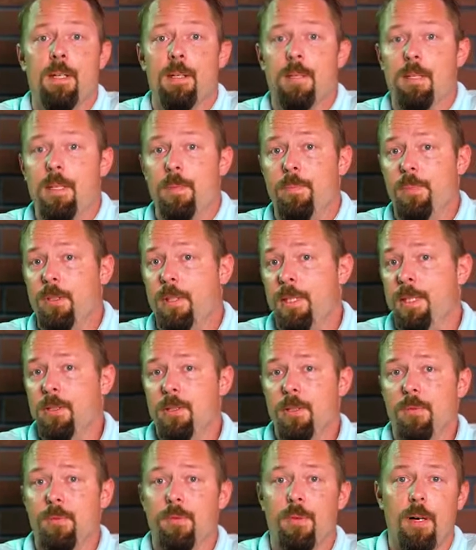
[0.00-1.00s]
The
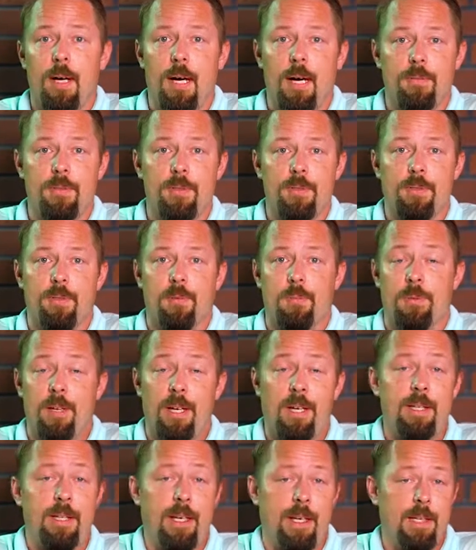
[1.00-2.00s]
potential for offshore
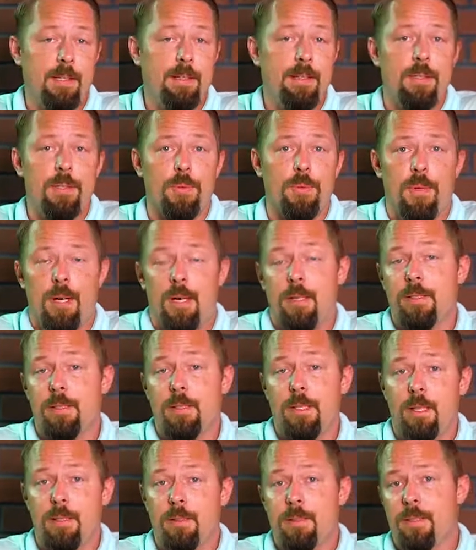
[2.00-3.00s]
wind in the U.S.
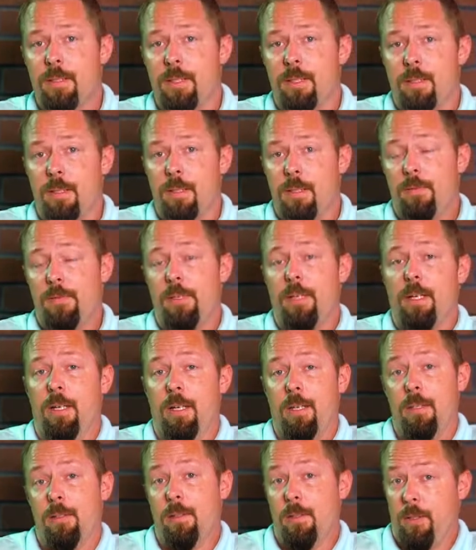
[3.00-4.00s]
is
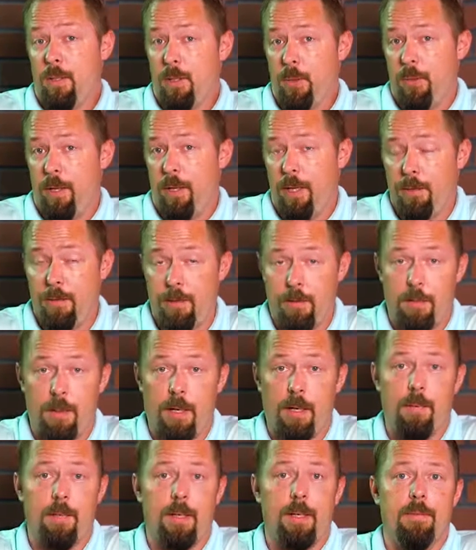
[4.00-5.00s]
significant. The U.S.
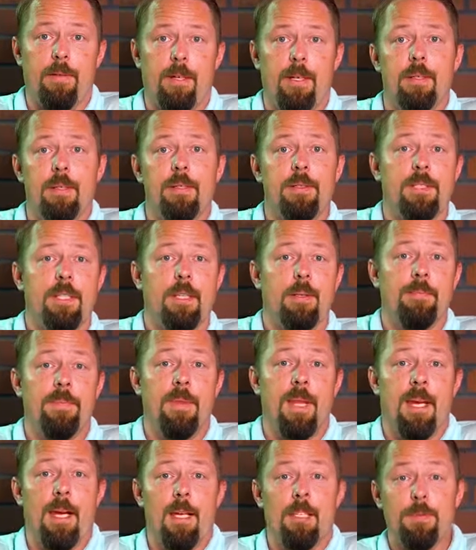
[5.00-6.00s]
Department of Energy
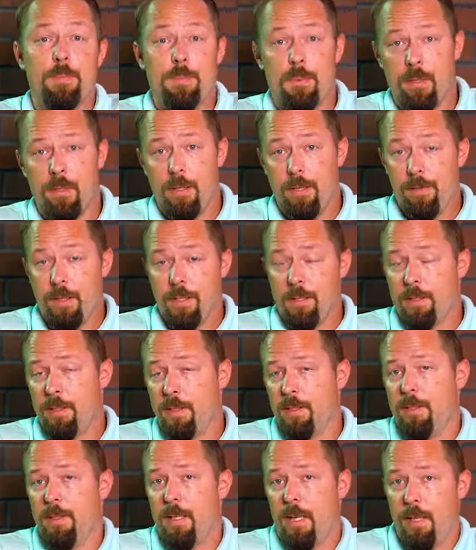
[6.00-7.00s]
has
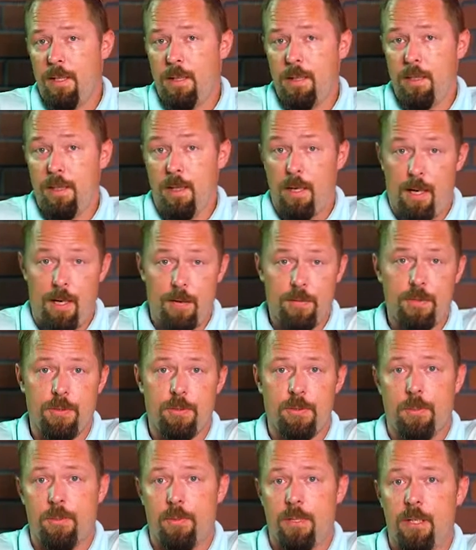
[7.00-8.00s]
previously stated that
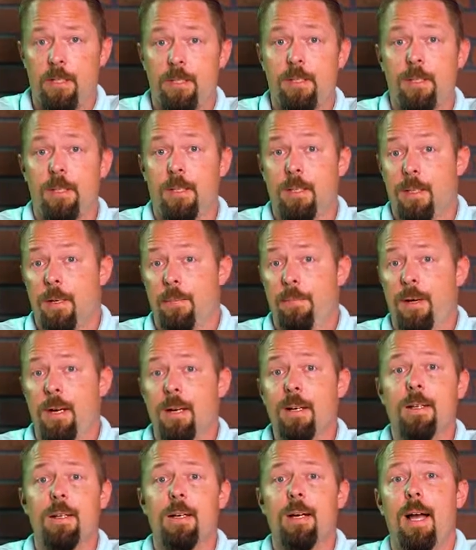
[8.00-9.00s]
offshore wind in
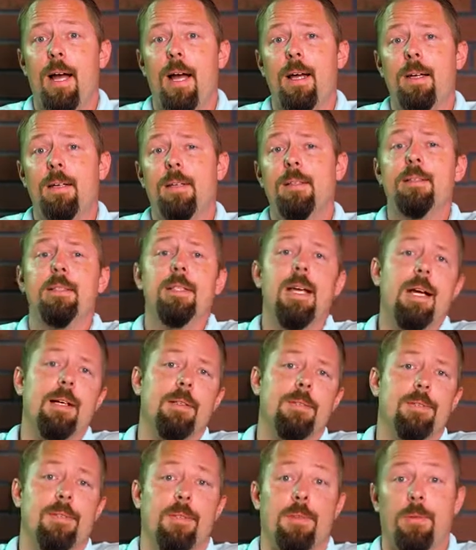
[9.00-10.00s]
America had a
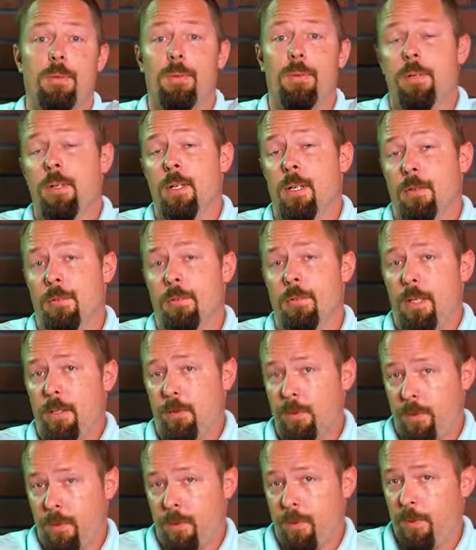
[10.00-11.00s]
technical
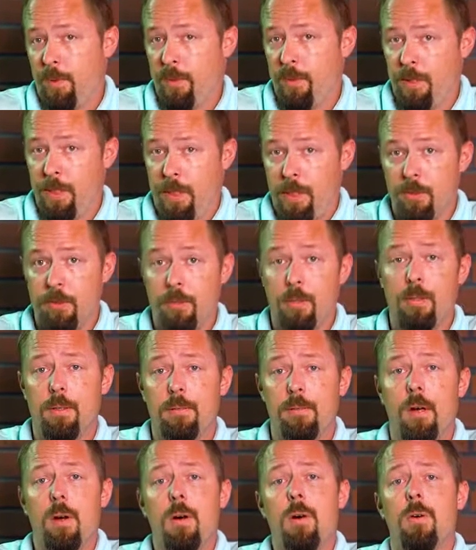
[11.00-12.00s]
resource potential
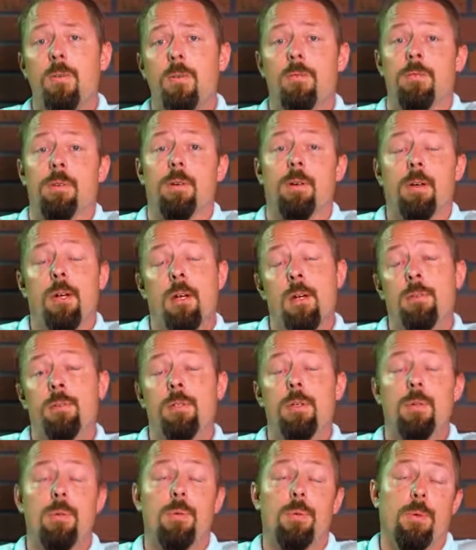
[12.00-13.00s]
of over
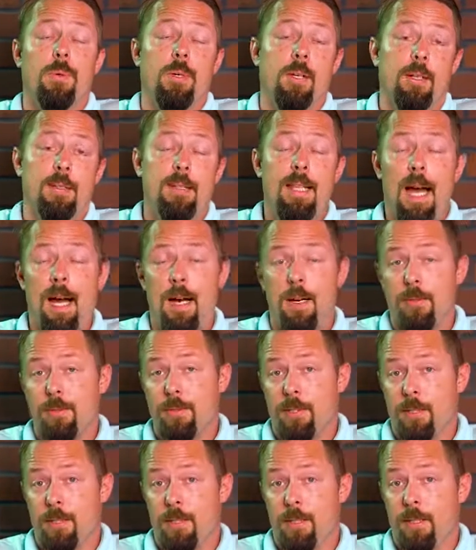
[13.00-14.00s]

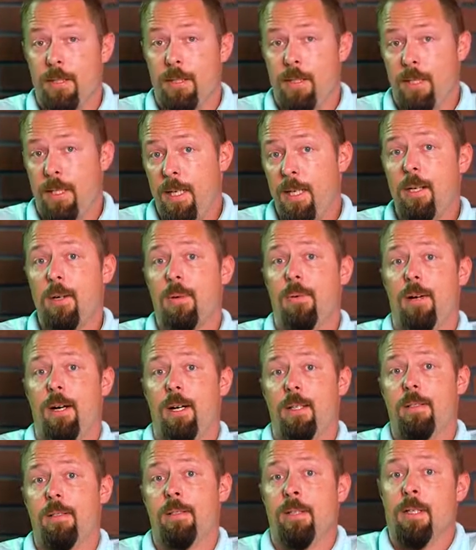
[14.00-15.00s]
2,000
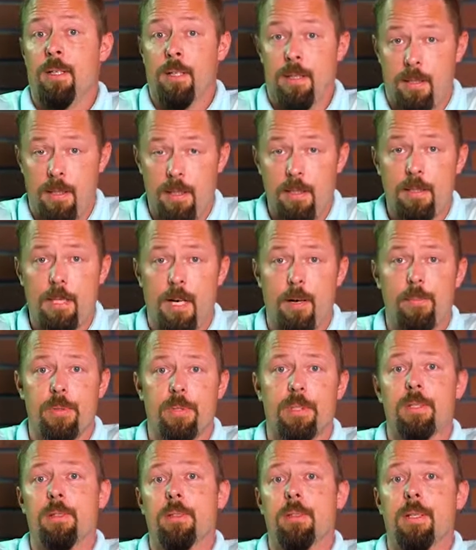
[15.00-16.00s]
gigawatts. This
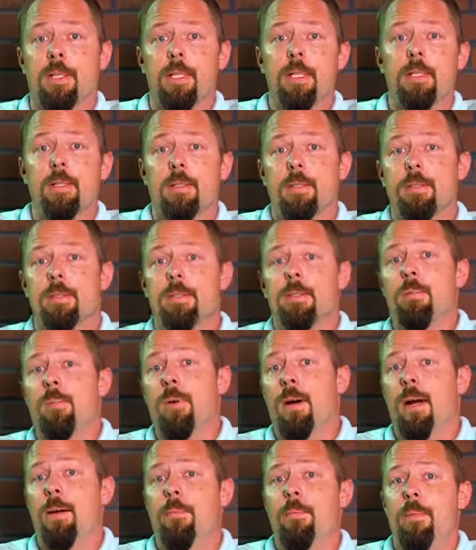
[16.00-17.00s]
opportunity is
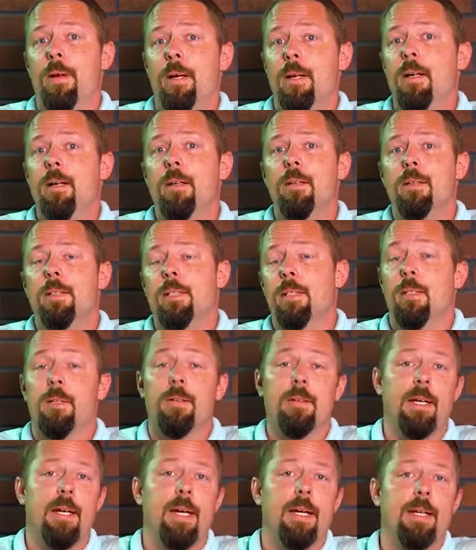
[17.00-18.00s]
primarily
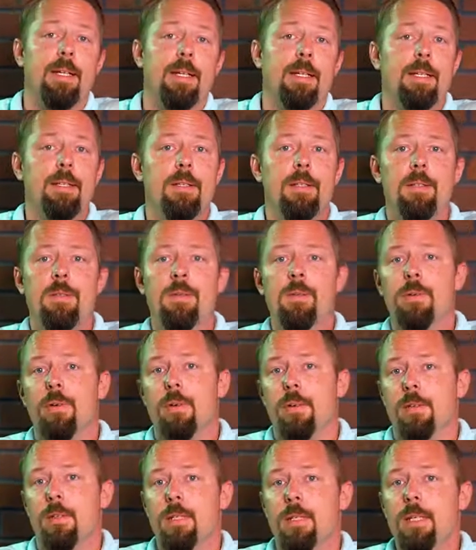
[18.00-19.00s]
located in the
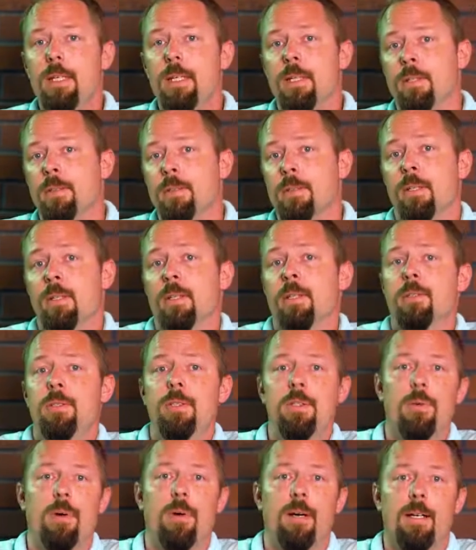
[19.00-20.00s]
northeast
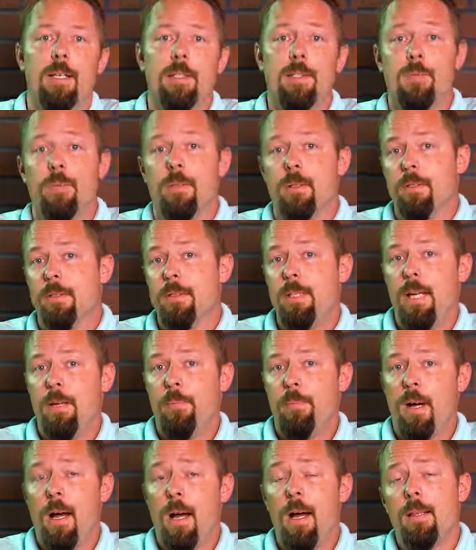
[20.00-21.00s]
U.S., where
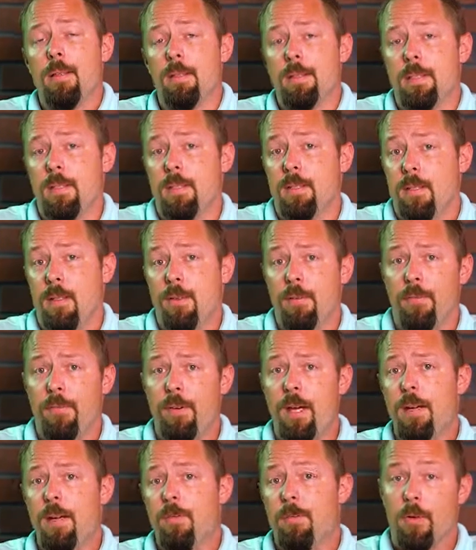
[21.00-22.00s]
state policies and
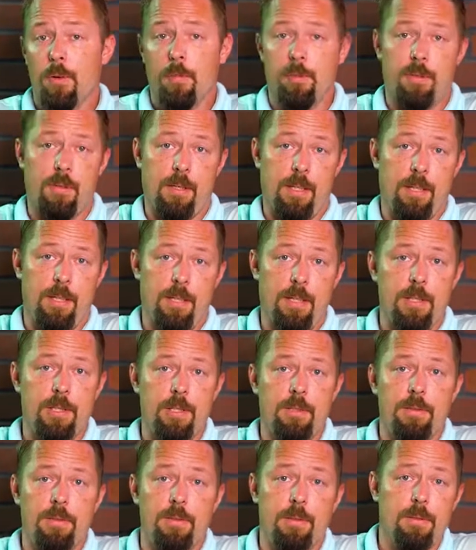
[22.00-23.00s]
favorable
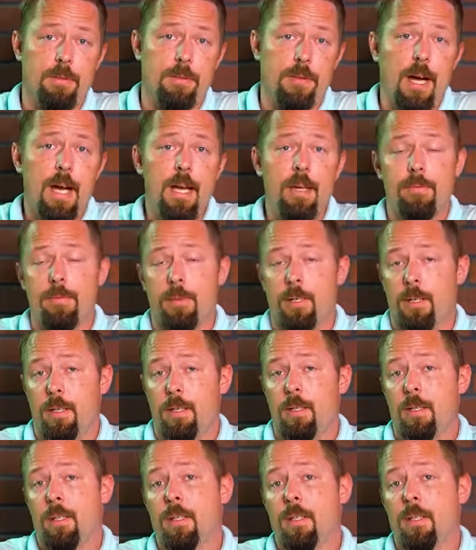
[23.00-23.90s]
conditions are driving